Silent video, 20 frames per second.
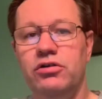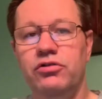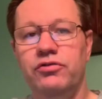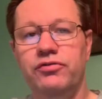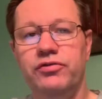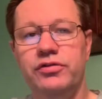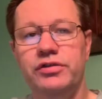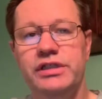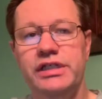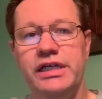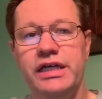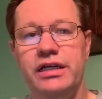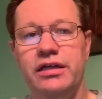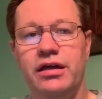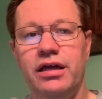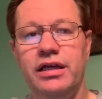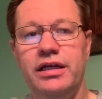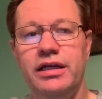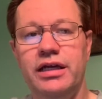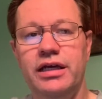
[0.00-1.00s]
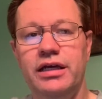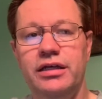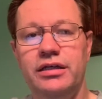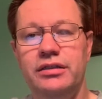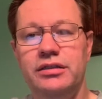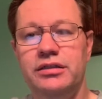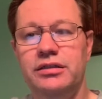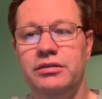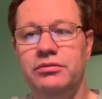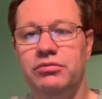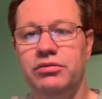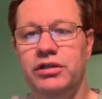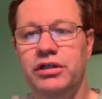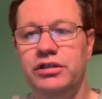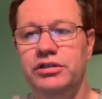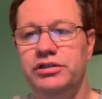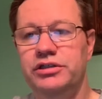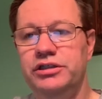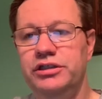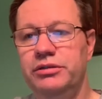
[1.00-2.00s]
for $10.99 plus
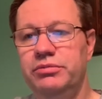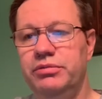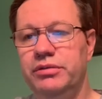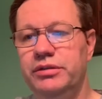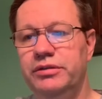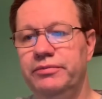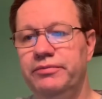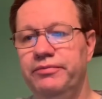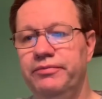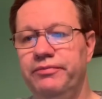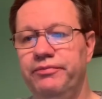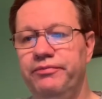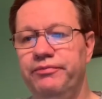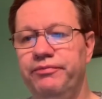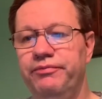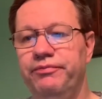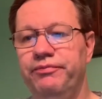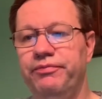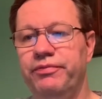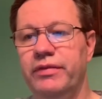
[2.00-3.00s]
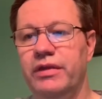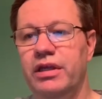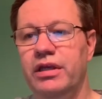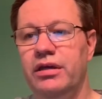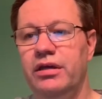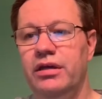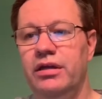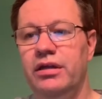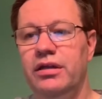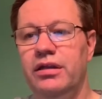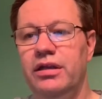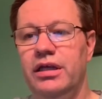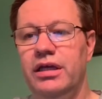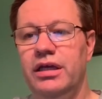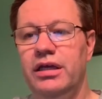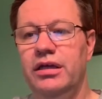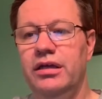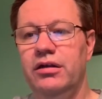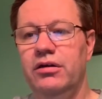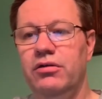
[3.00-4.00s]
shipping.
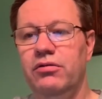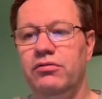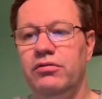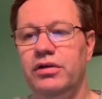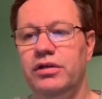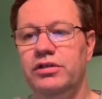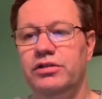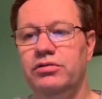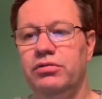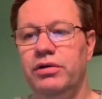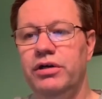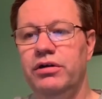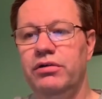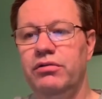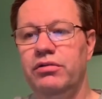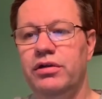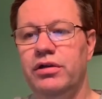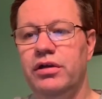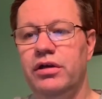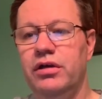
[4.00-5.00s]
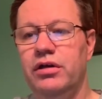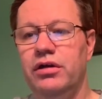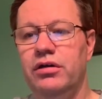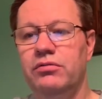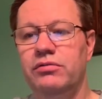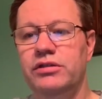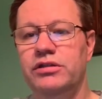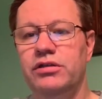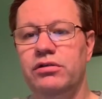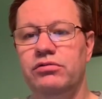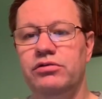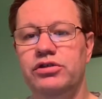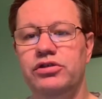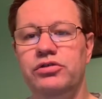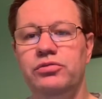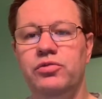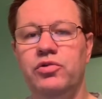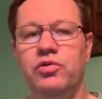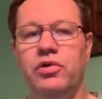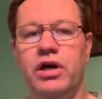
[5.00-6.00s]
Then on the 12th, we sold 2
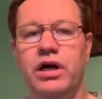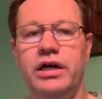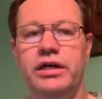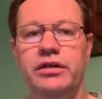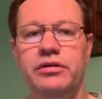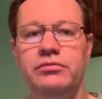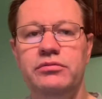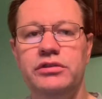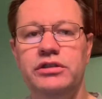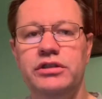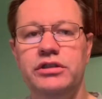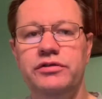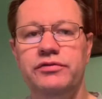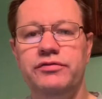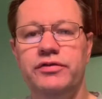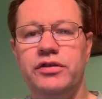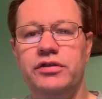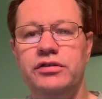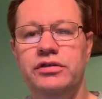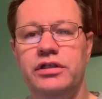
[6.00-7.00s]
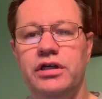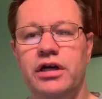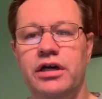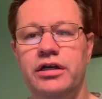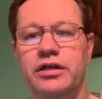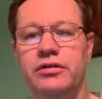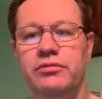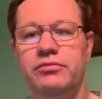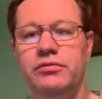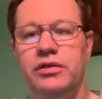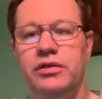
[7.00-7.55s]
more items. The first item